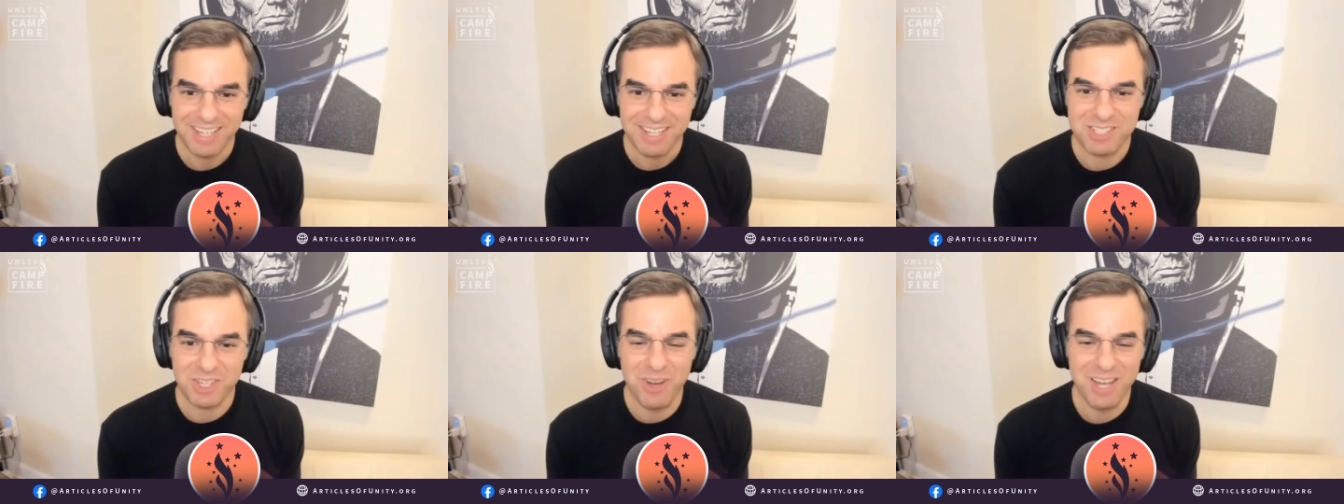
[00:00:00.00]

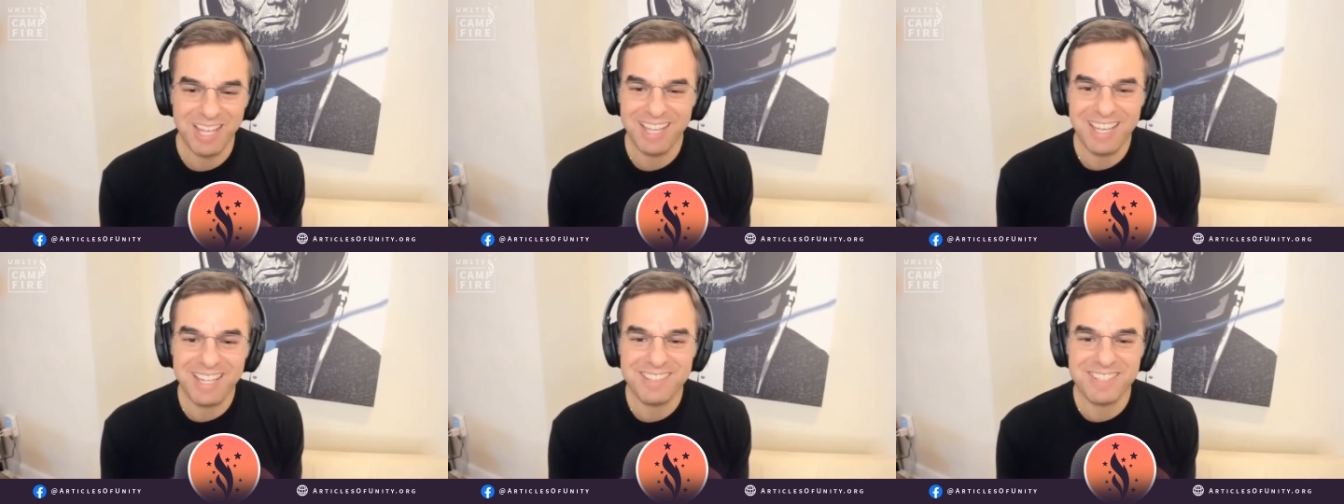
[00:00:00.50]
So
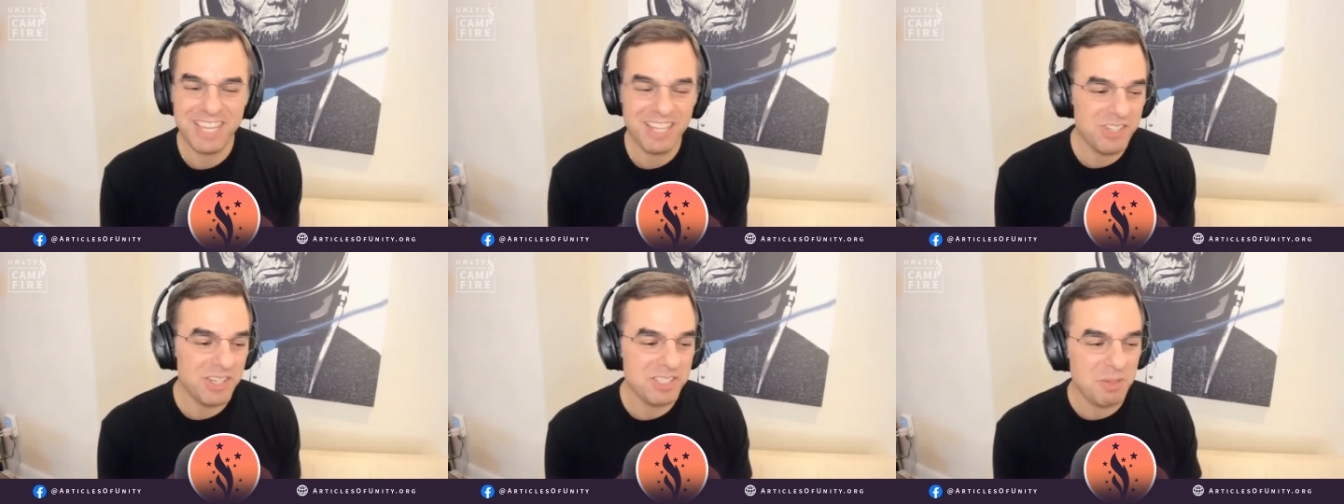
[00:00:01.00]
it
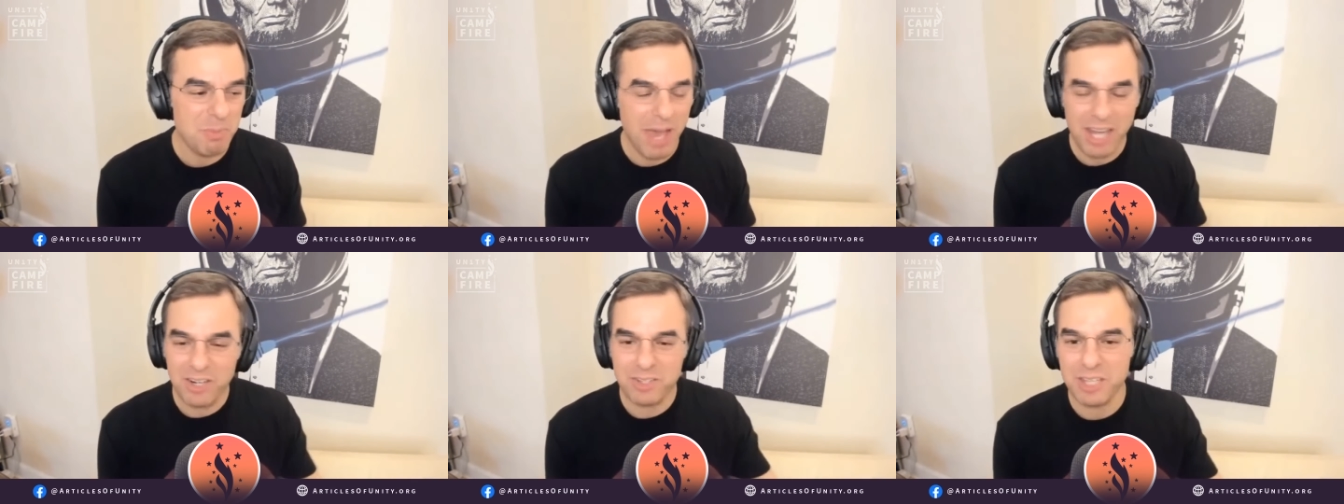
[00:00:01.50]
doesn't
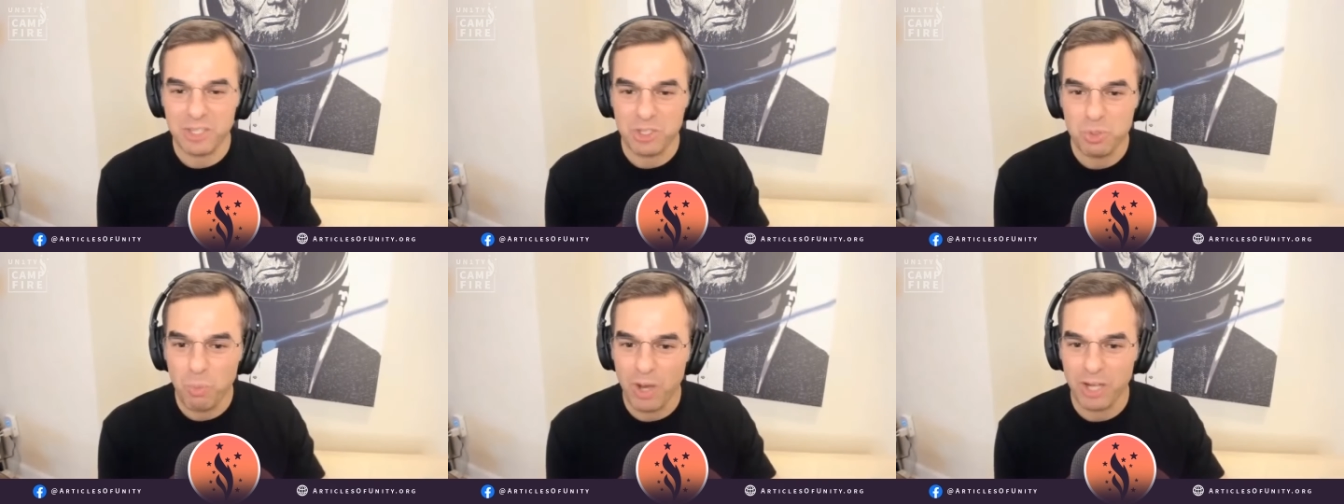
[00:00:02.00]
matter that
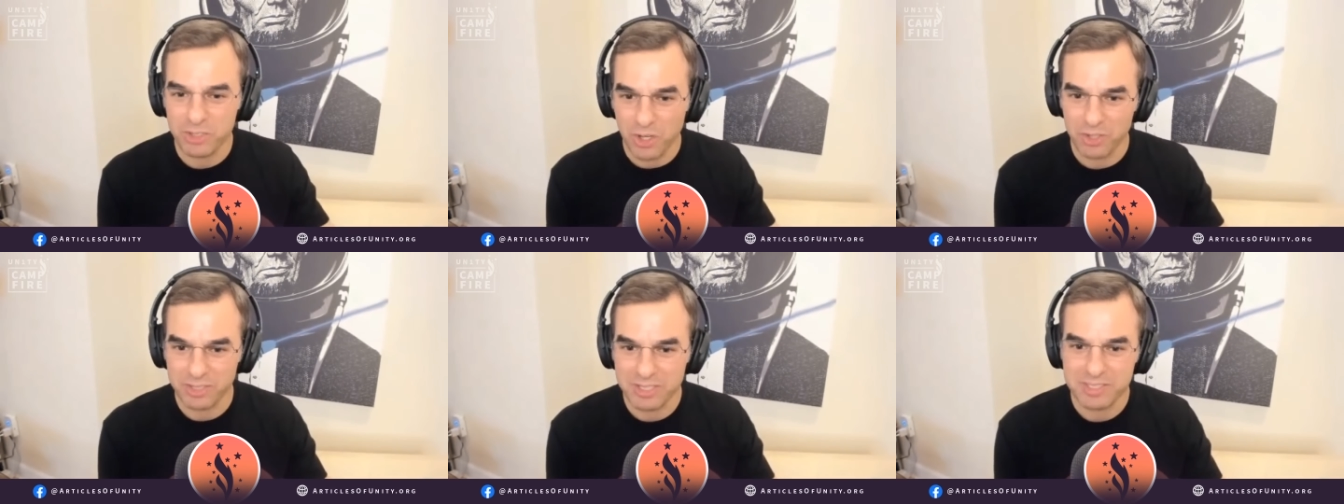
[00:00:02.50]
you want
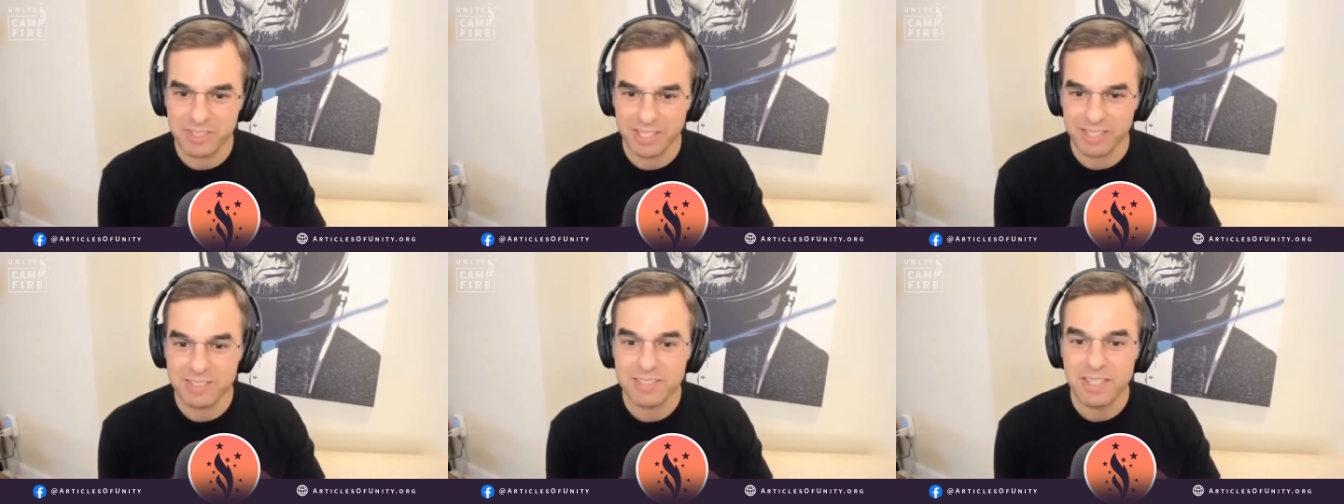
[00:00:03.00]
all these
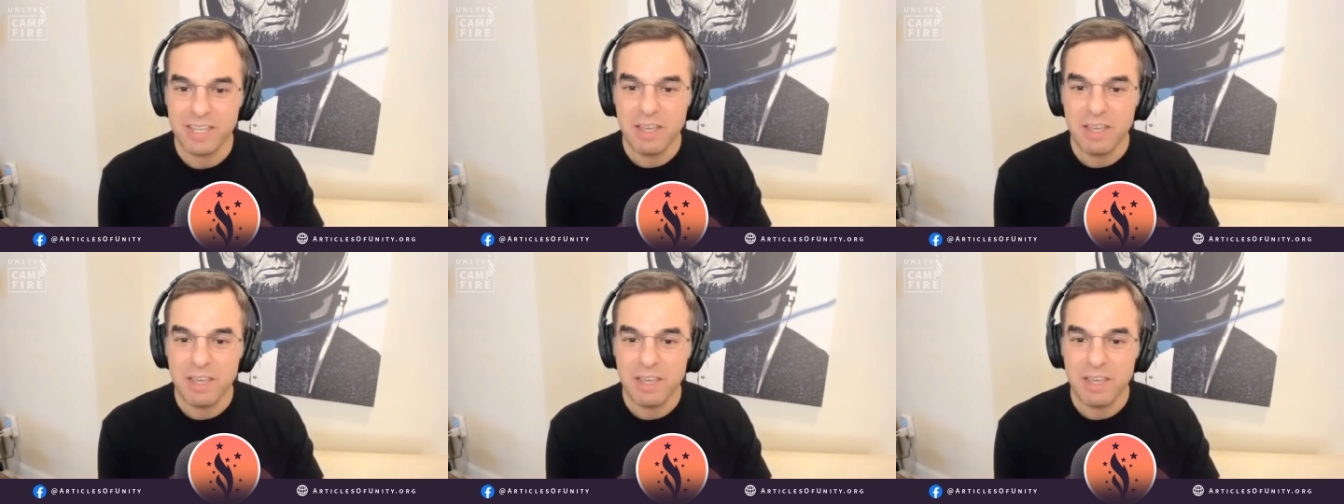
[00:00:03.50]
things